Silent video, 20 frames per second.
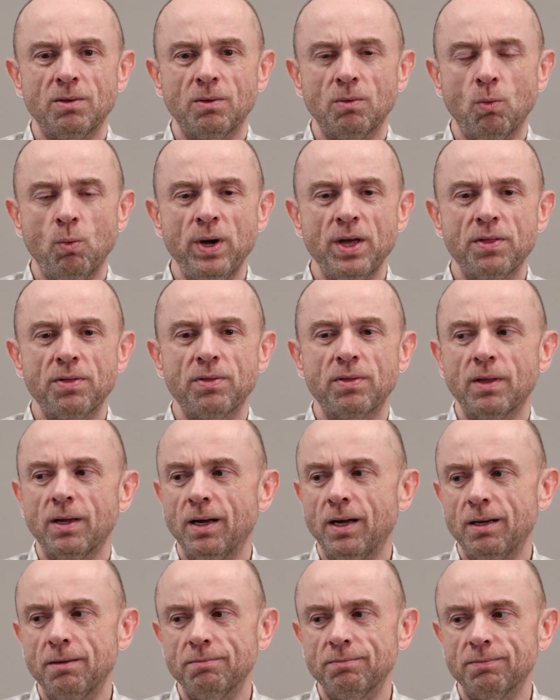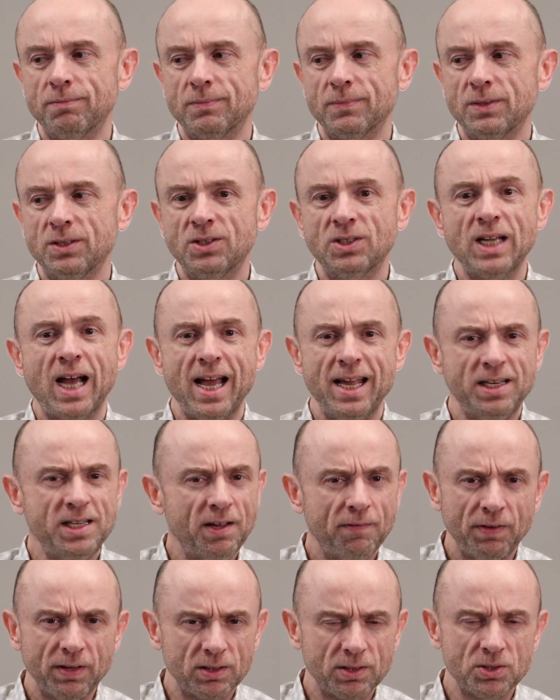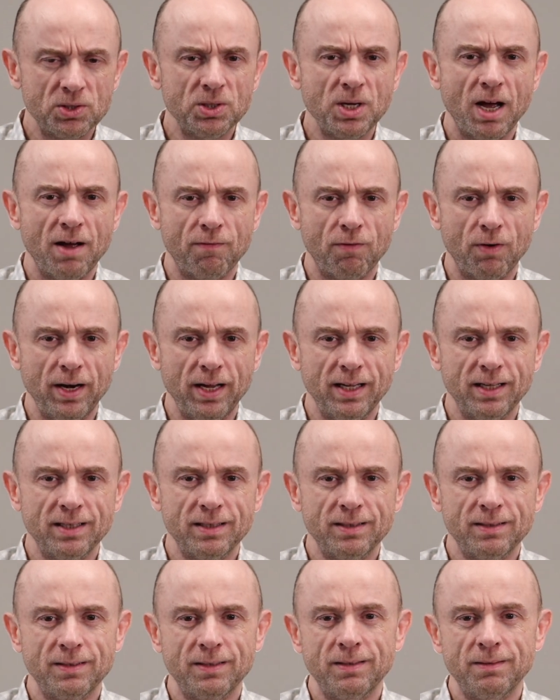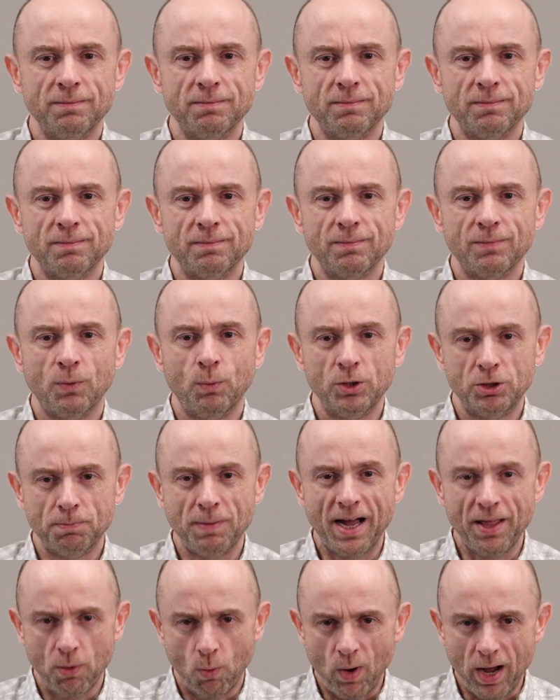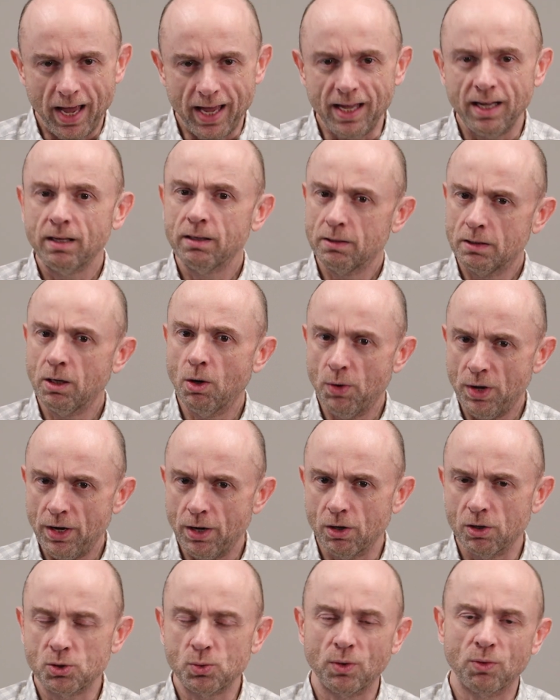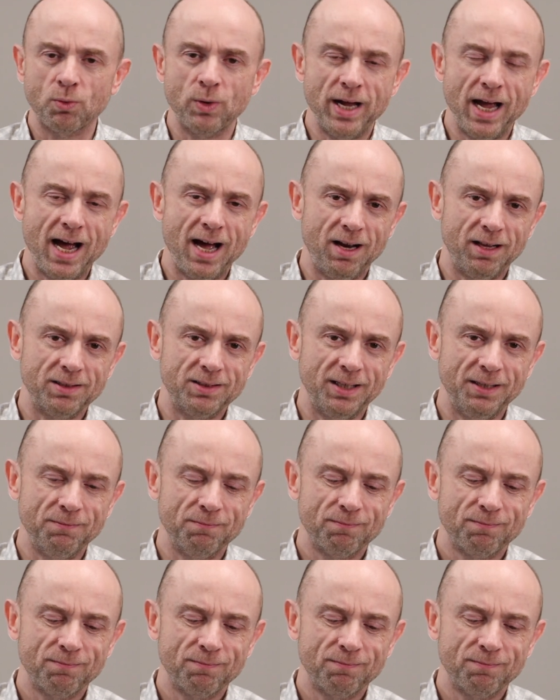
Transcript: with scientific discovery, which, by the way, coheres with reality.